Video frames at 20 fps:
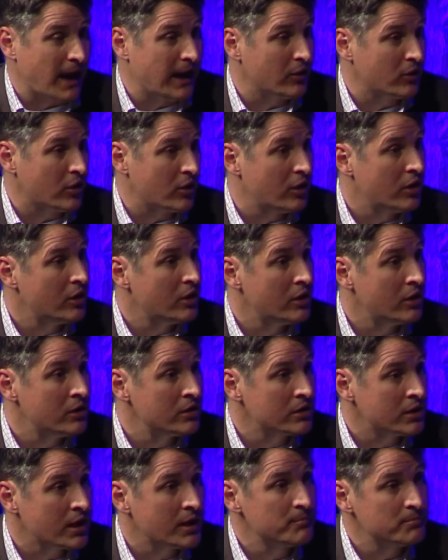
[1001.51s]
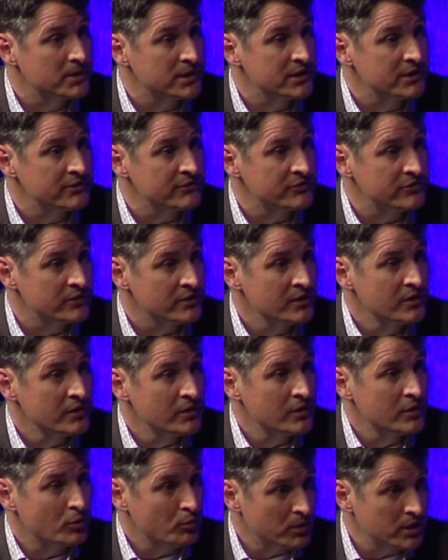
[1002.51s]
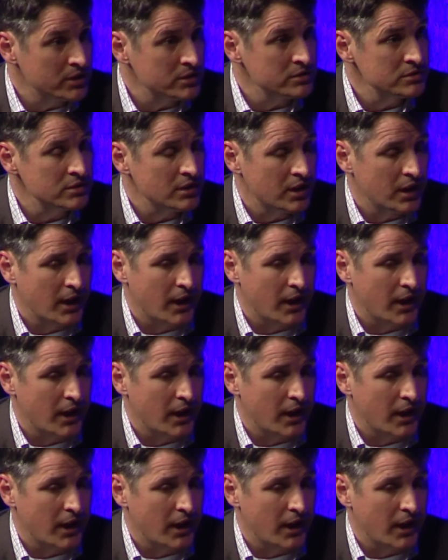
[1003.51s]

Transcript: alcohol companies will.